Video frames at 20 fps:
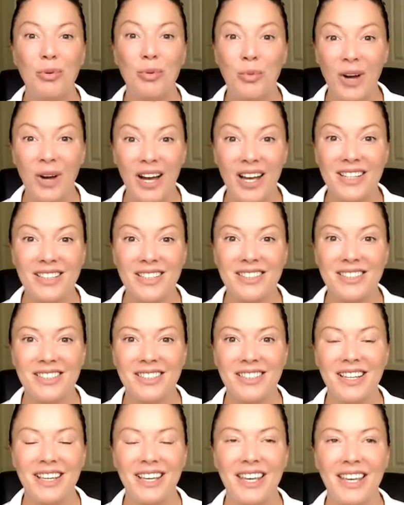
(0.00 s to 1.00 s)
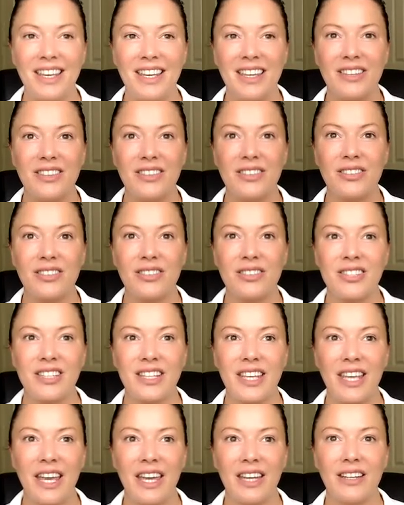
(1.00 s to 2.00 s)
one is to
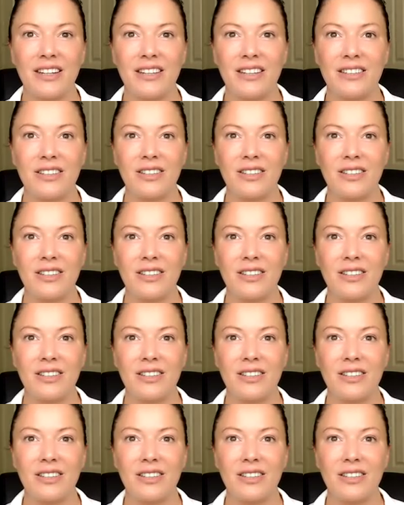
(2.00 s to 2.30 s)
get